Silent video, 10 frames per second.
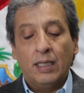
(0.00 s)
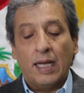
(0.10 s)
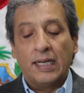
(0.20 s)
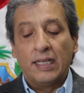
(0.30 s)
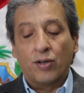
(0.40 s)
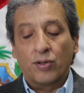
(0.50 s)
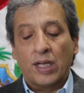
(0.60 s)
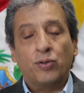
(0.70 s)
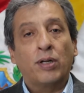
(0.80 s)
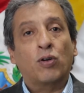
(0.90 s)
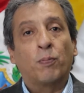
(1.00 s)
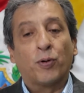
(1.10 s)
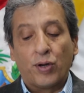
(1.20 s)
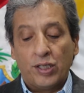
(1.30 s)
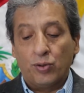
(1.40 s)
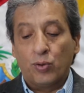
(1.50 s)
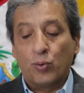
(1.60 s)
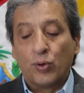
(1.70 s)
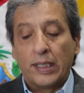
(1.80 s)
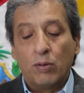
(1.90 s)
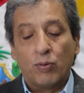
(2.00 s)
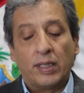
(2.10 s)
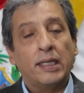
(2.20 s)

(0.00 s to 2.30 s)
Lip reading: and international cooperation to deal with